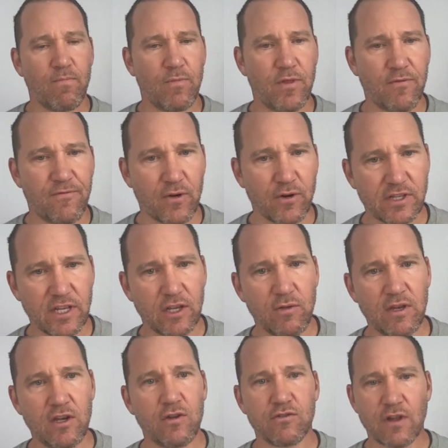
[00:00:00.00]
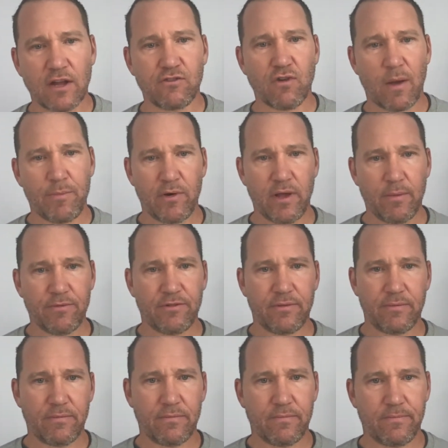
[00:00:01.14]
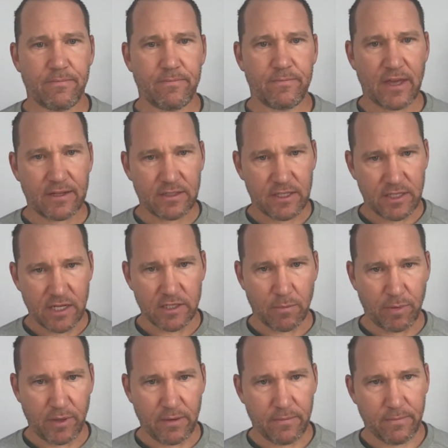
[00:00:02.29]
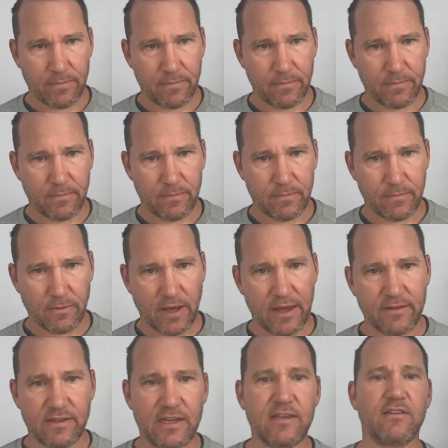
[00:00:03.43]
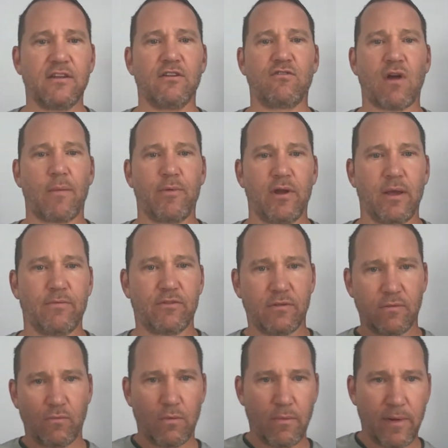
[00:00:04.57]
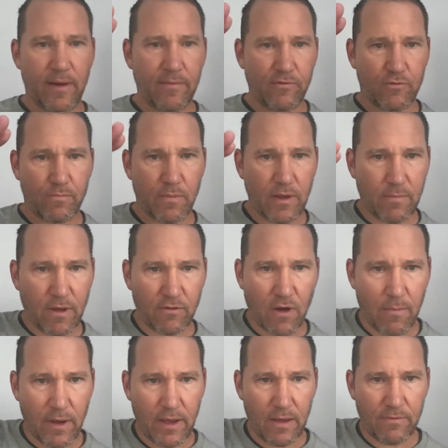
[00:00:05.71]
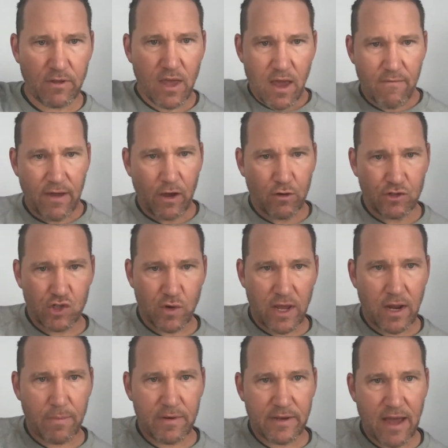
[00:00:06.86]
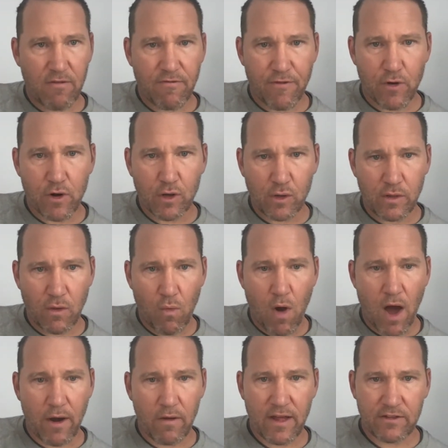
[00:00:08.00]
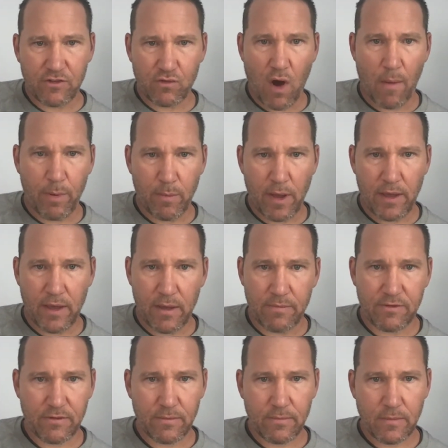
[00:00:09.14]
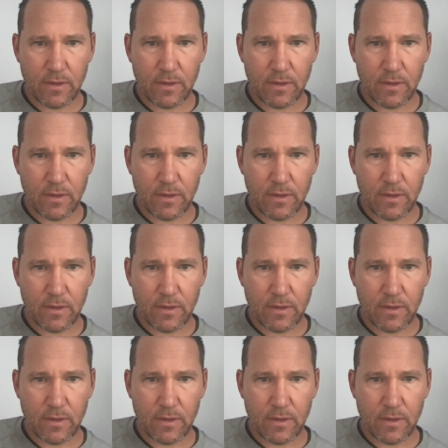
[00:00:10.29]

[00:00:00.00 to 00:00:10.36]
The first thing you need to do is not drop your hips. That's discipline. Okay, it's easy to drop your hips. What do I mean by drop my hips? If I go straight up and down vertical in the water, that's dropping my hips.